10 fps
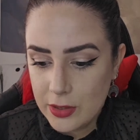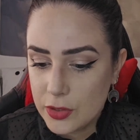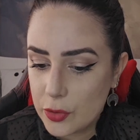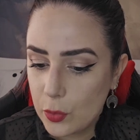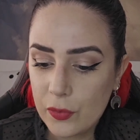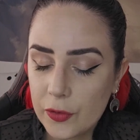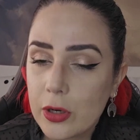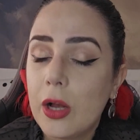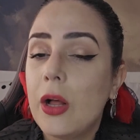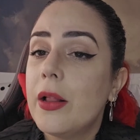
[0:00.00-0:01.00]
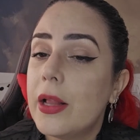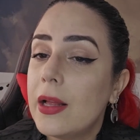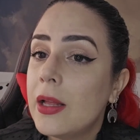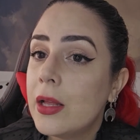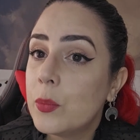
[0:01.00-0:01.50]
So overall,
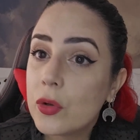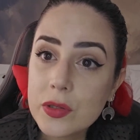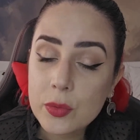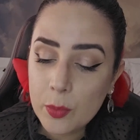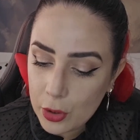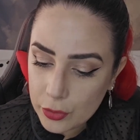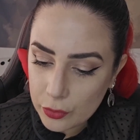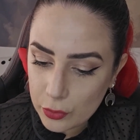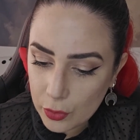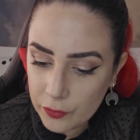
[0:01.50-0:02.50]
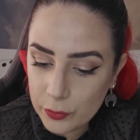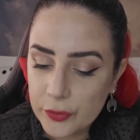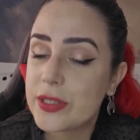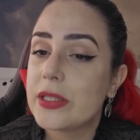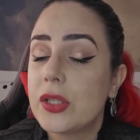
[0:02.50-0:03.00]
Montemar o Novo
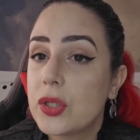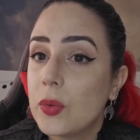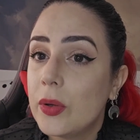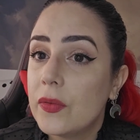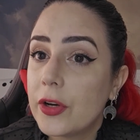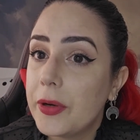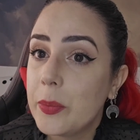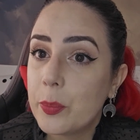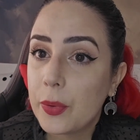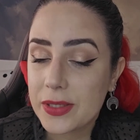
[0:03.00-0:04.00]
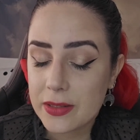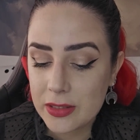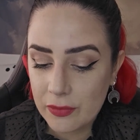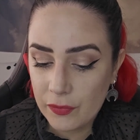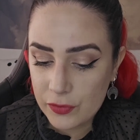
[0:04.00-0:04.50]
was also a very
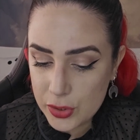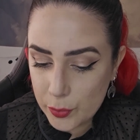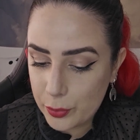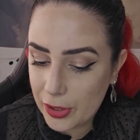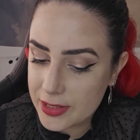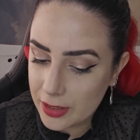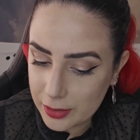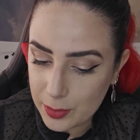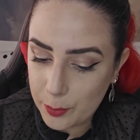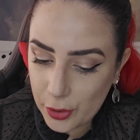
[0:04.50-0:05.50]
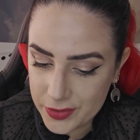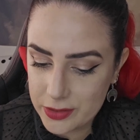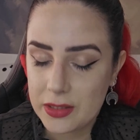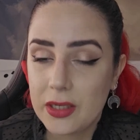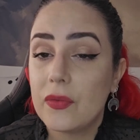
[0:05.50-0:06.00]
positive, surprisingly
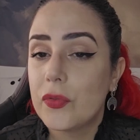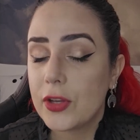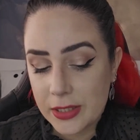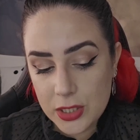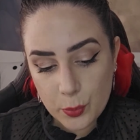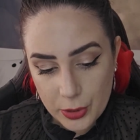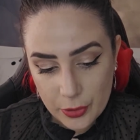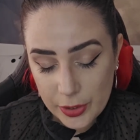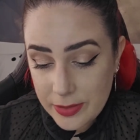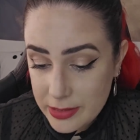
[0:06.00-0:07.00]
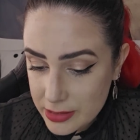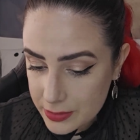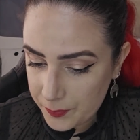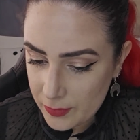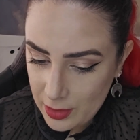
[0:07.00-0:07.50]
positive experience.
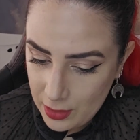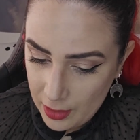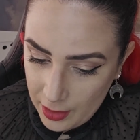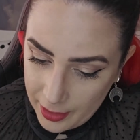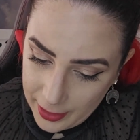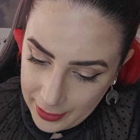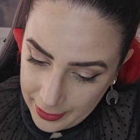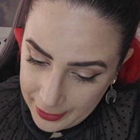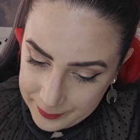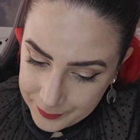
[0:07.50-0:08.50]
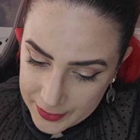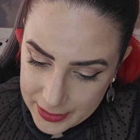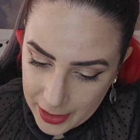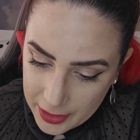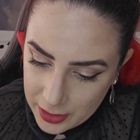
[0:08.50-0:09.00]

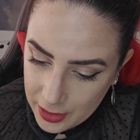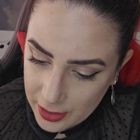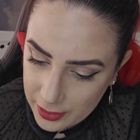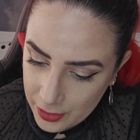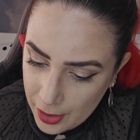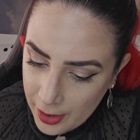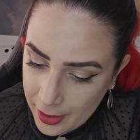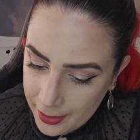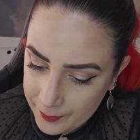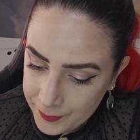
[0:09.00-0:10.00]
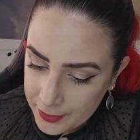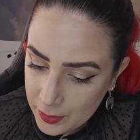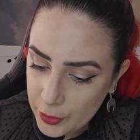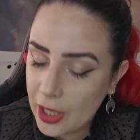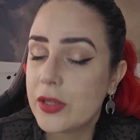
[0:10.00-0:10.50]
Then
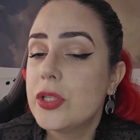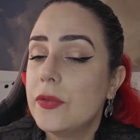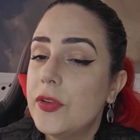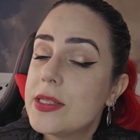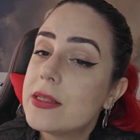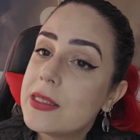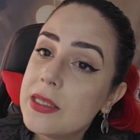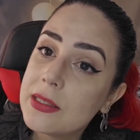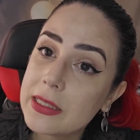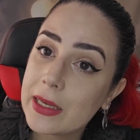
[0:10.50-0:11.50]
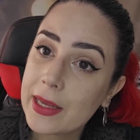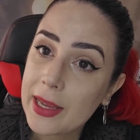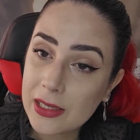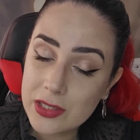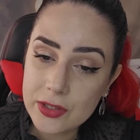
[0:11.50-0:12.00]
we also visited the
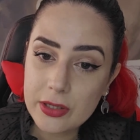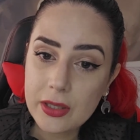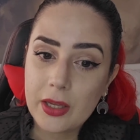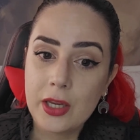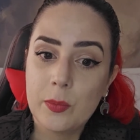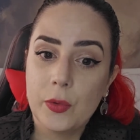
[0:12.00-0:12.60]
castle in